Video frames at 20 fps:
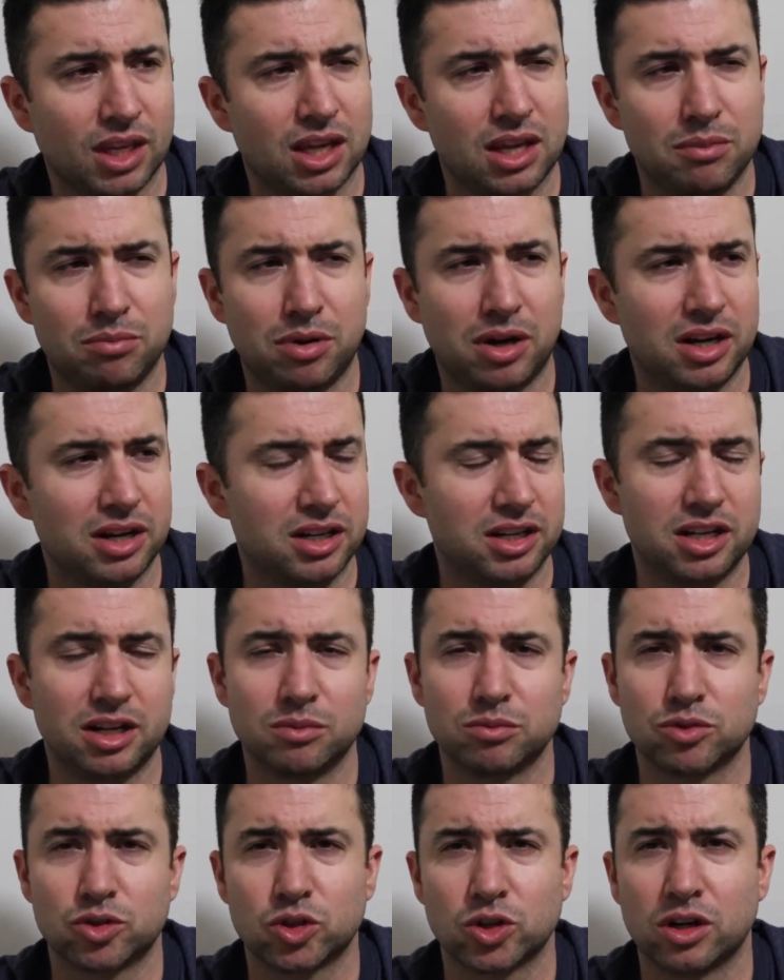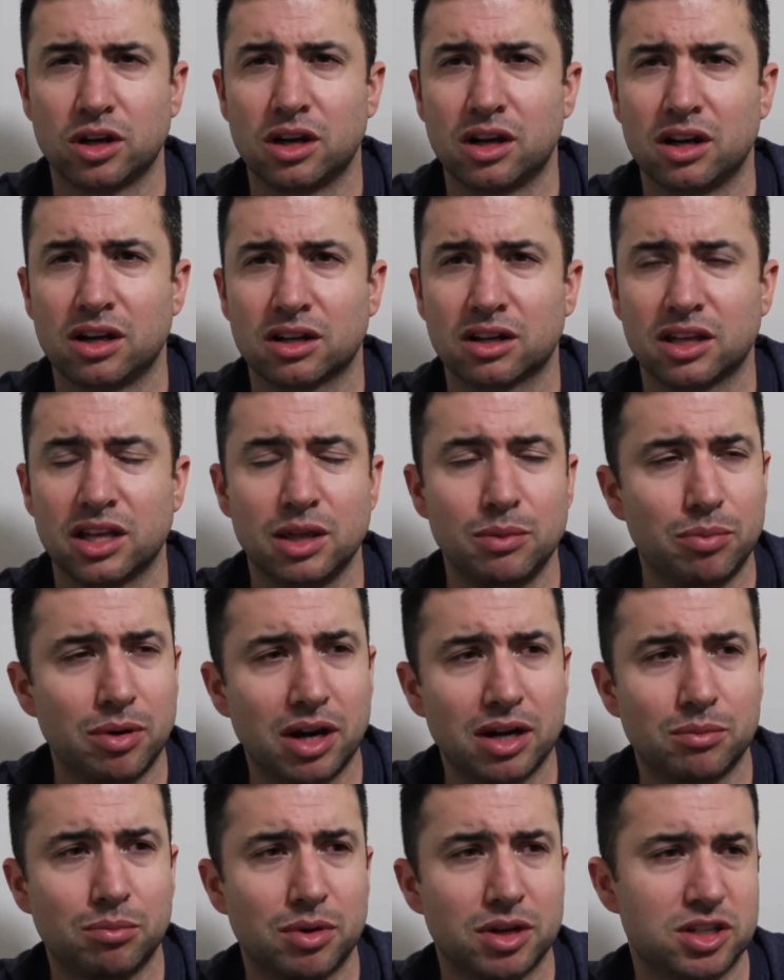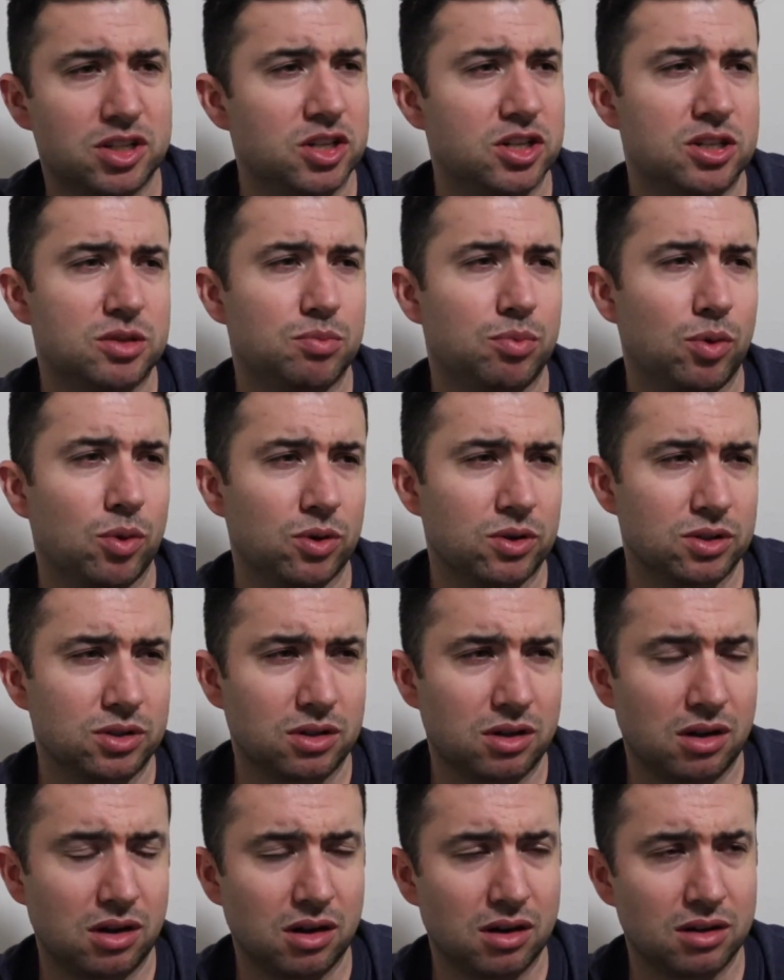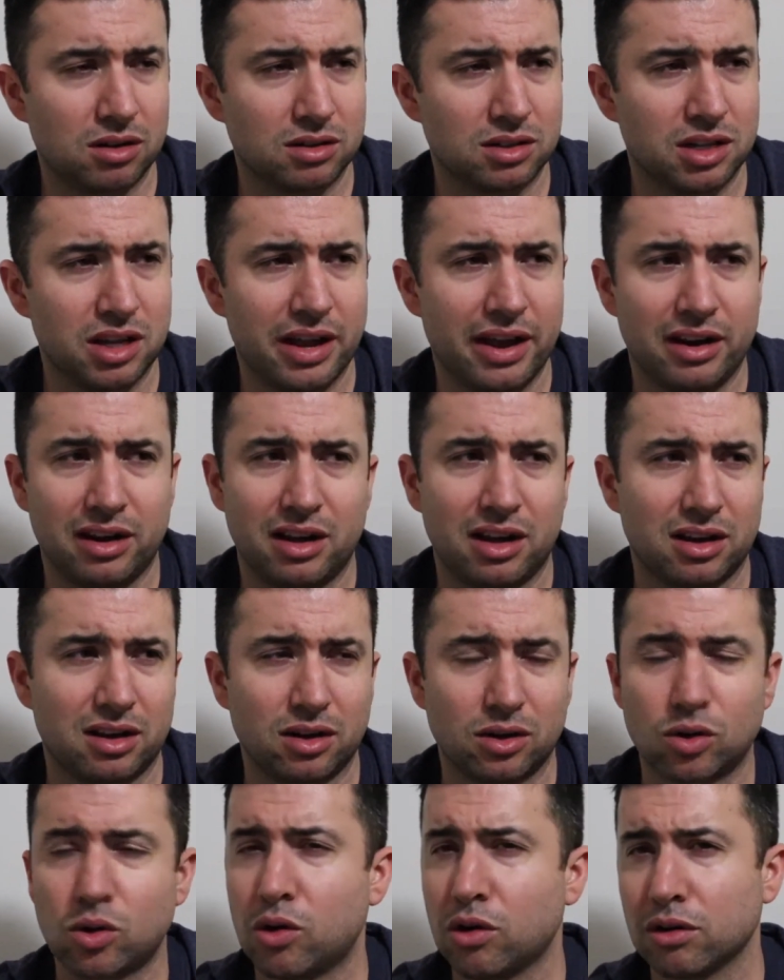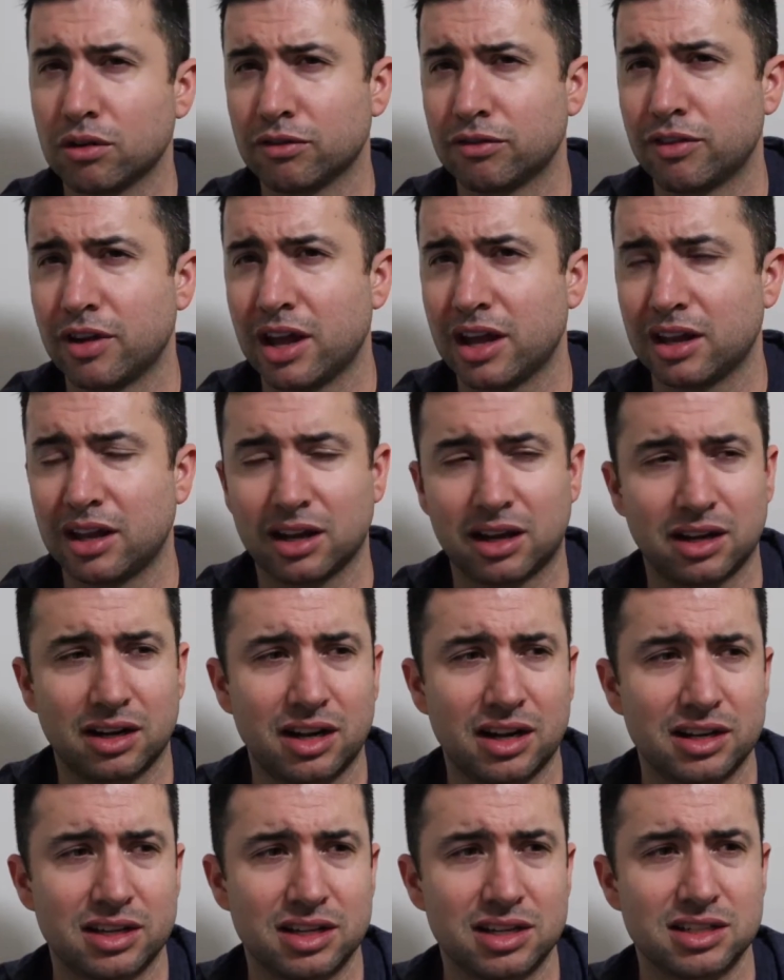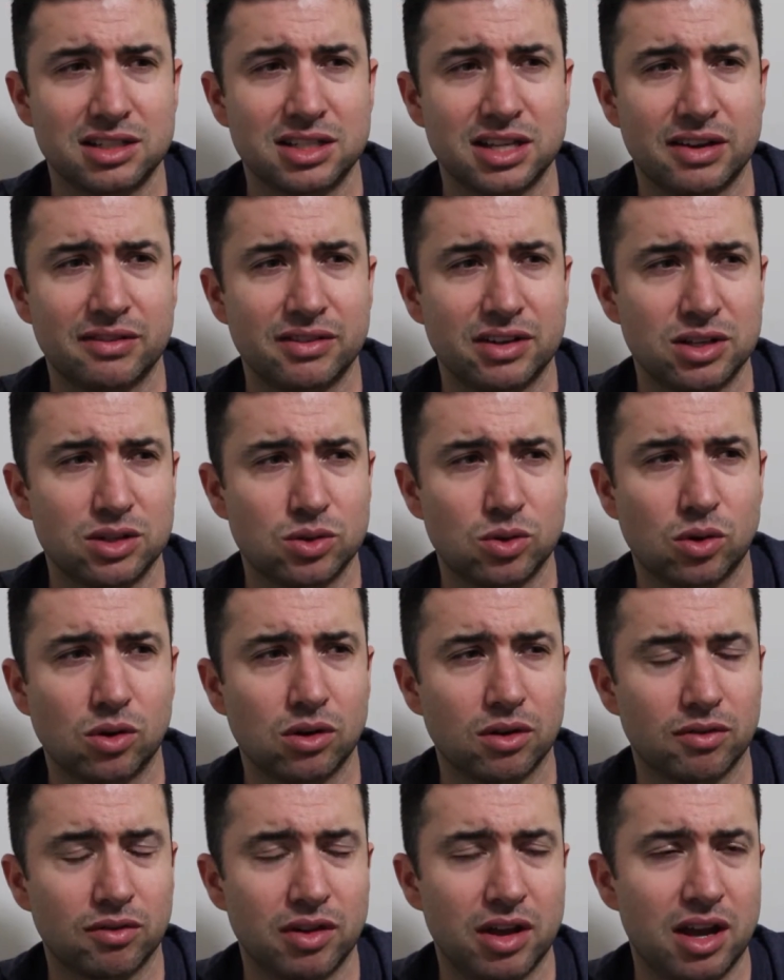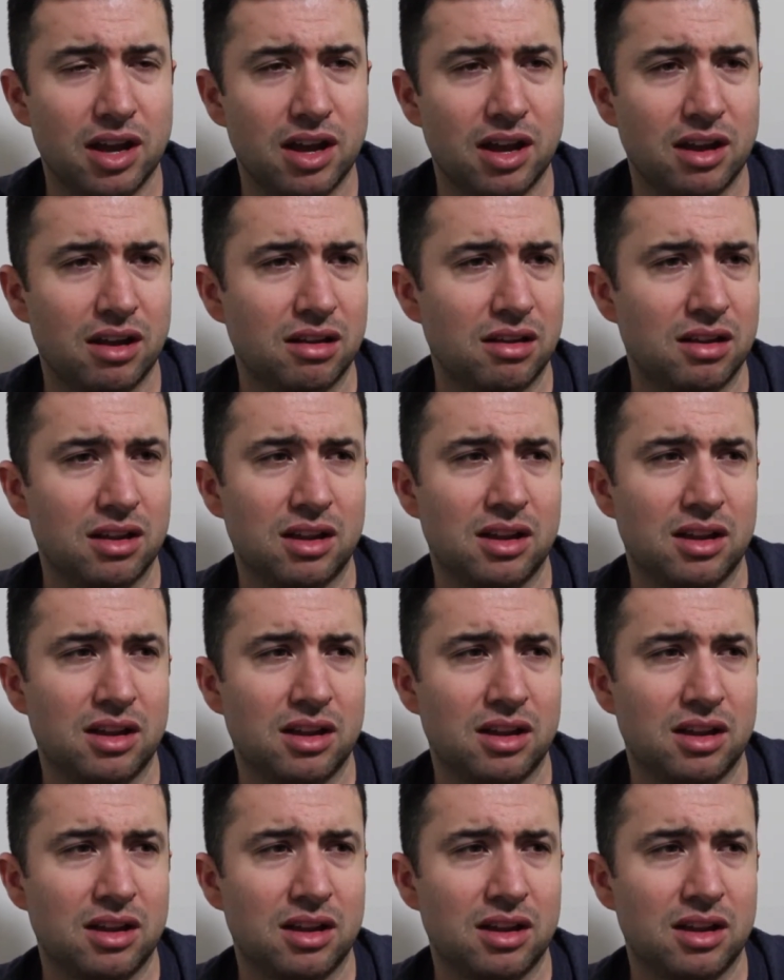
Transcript: he bought a dump truck. He bought a bunch of sports cars. He had like a Corvette, like a nineteen seventies Corvette.